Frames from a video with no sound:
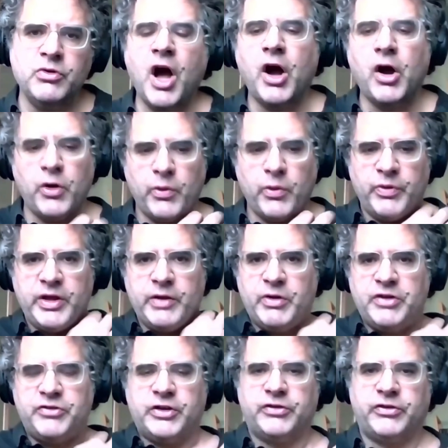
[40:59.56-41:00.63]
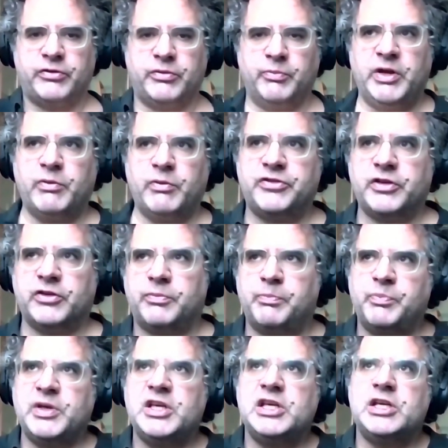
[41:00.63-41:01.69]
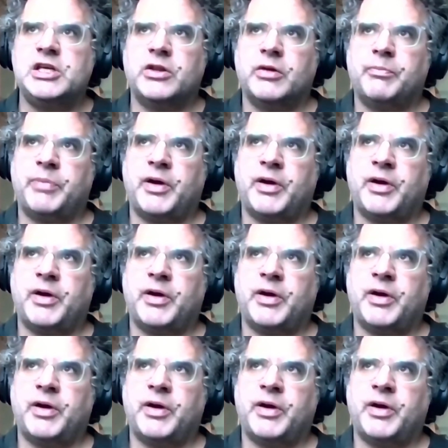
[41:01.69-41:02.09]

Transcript: few no, people are doing we this. Just, but... We would just be the